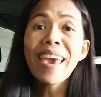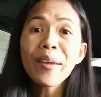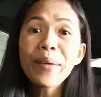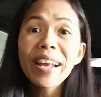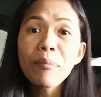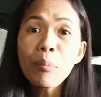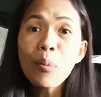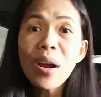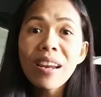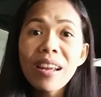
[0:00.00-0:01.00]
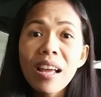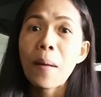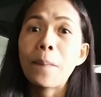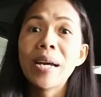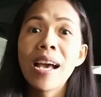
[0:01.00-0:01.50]
And when I got
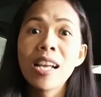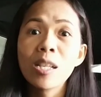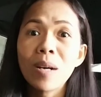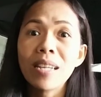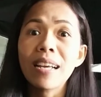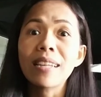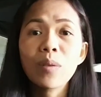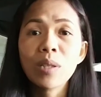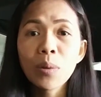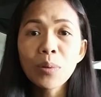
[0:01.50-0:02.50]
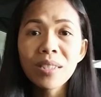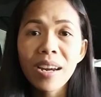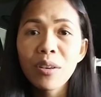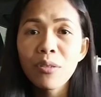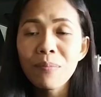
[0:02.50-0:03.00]
pregnant, my husband was so
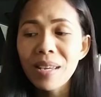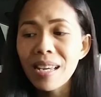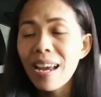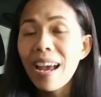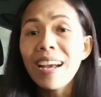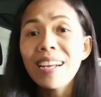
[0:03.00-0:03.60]
scared of me